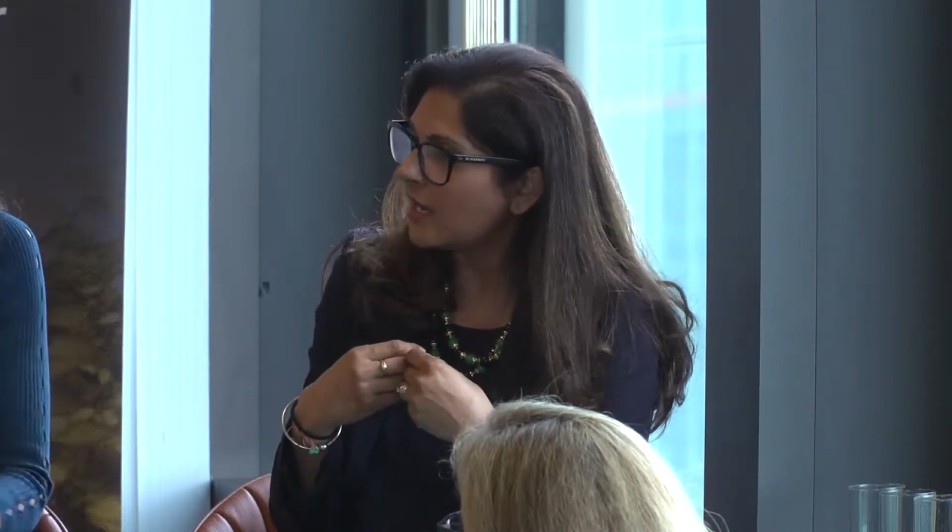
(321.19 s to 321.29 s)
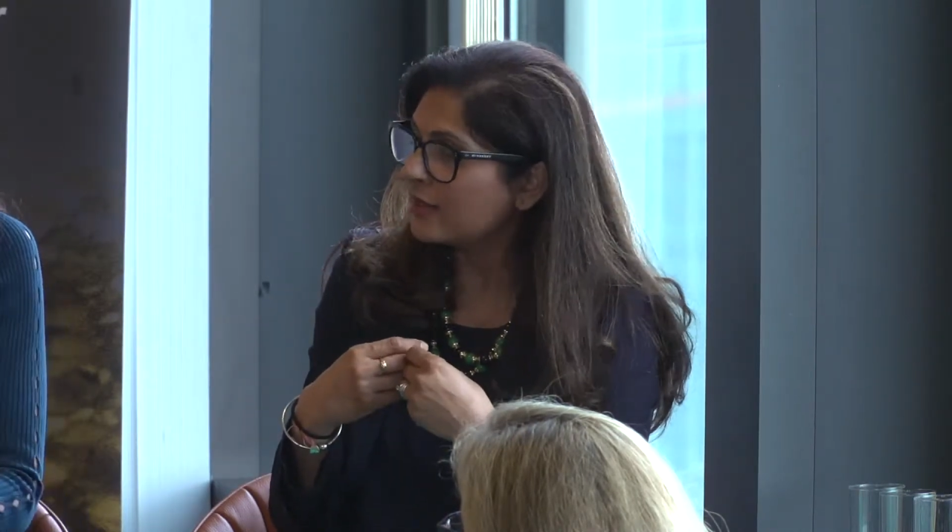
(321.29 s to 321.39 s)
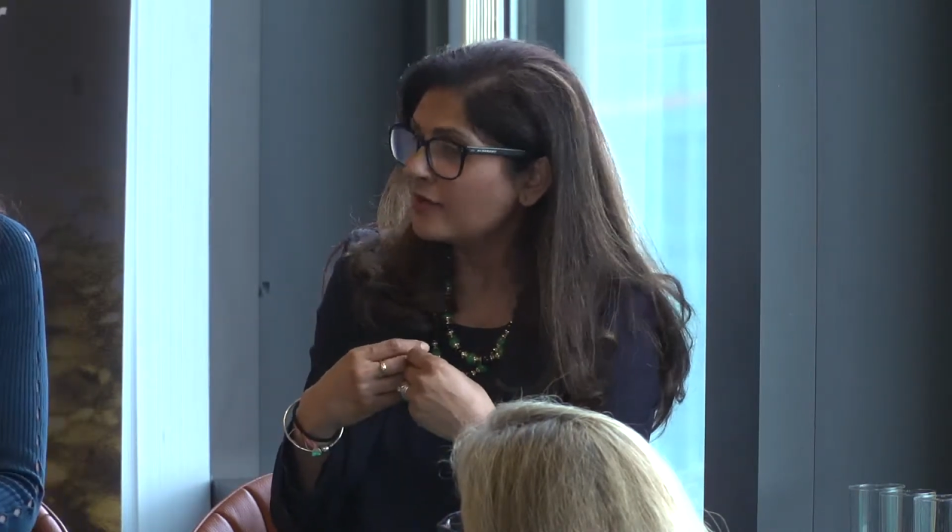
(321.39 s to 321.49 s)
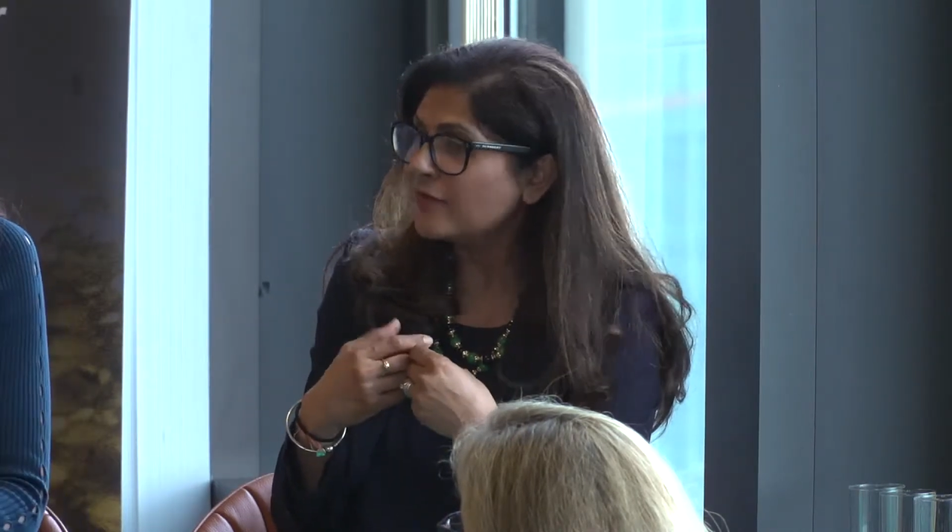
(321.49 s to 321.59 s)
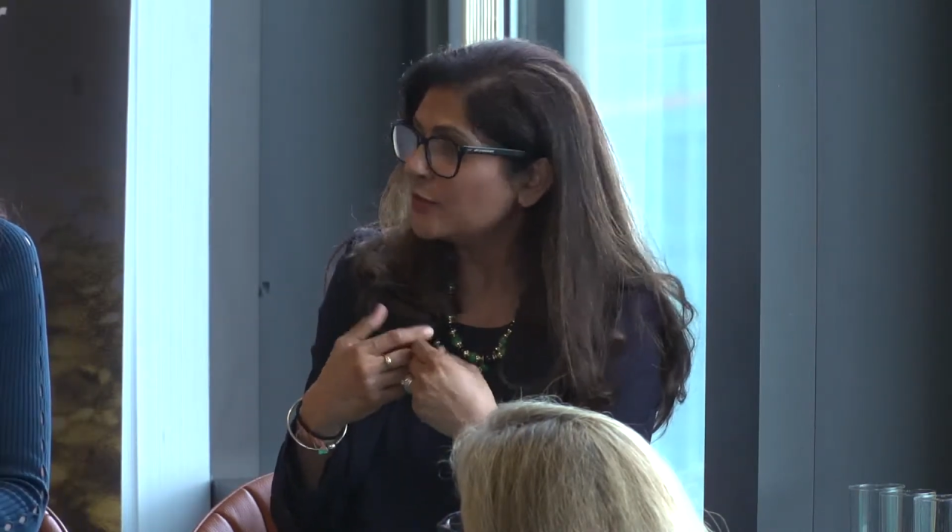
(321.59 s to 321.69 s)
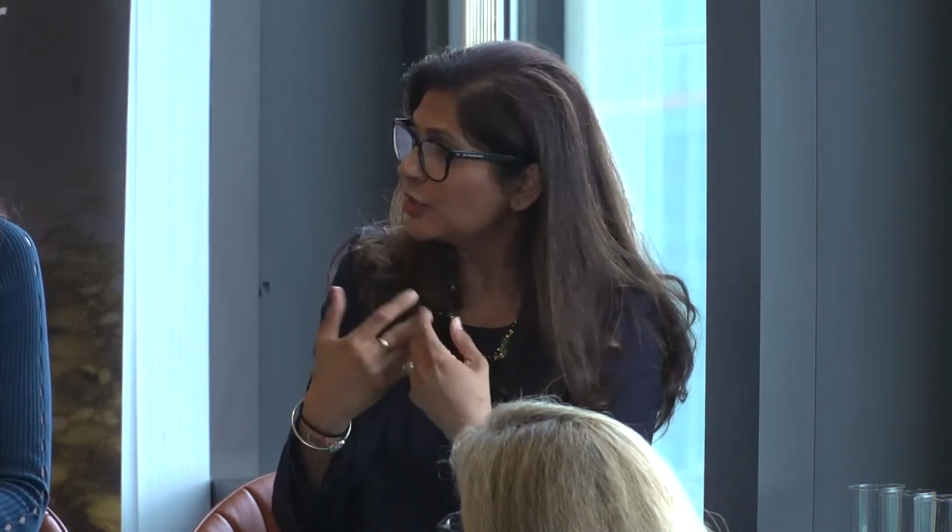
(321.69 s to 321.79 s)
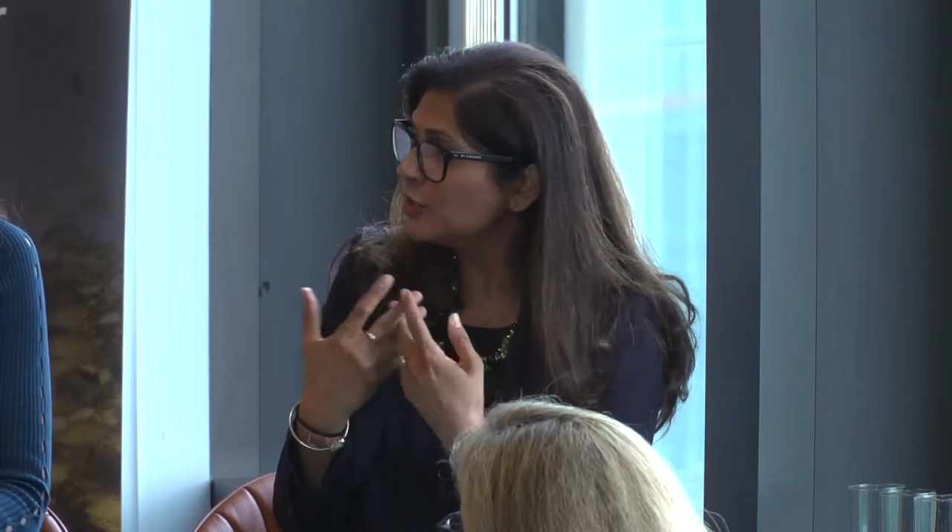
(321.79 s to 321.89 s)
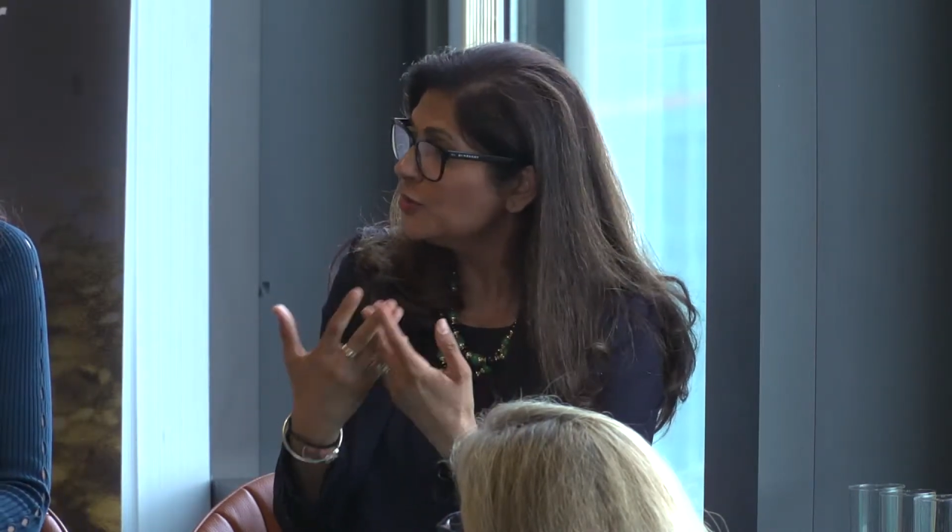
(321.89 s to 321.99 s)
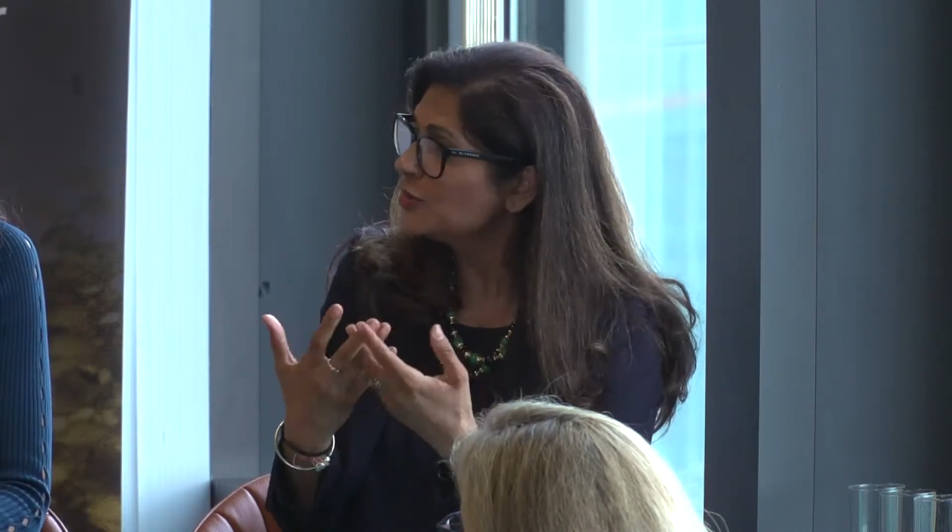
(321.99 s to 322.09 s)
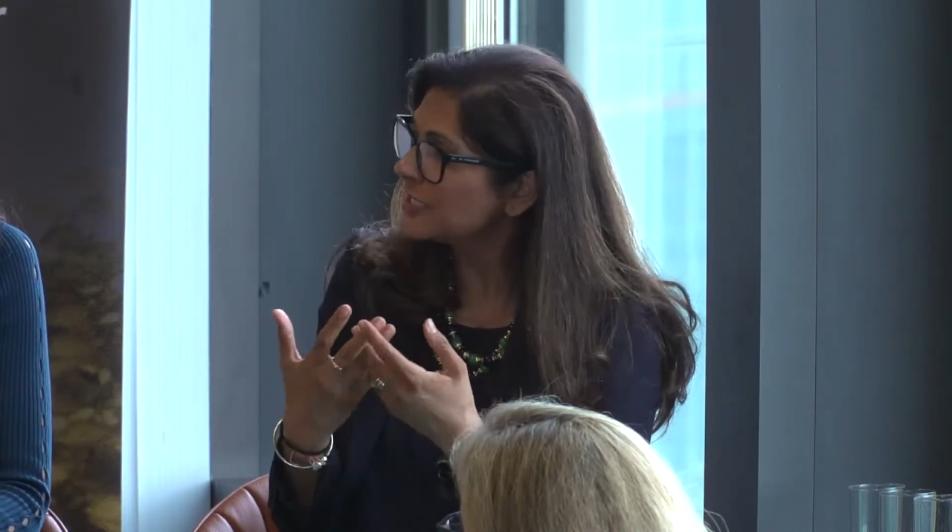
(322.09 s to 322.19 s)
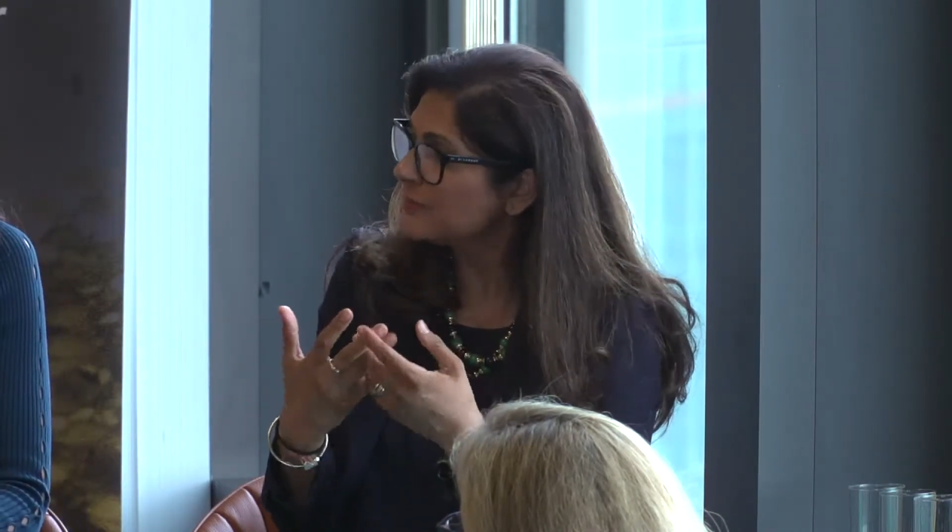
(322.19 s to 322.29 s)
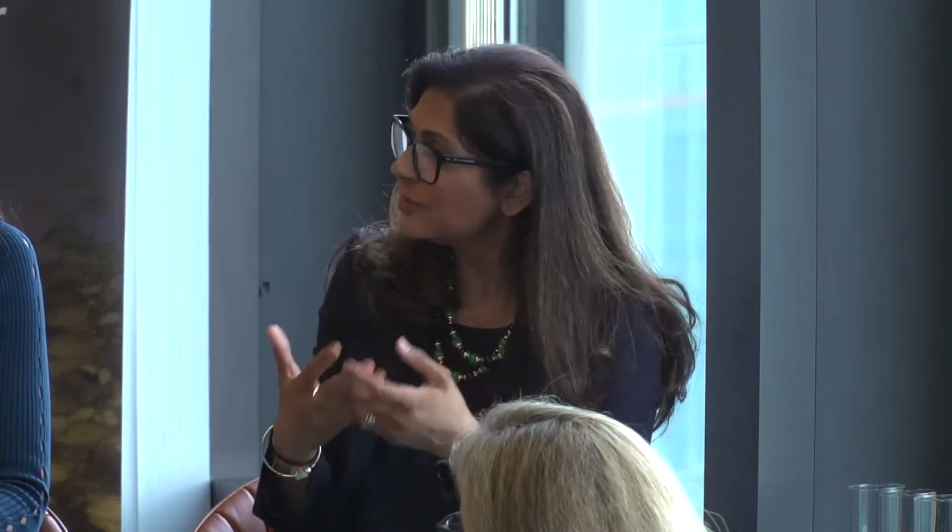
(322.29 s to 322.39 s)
and I felt hugely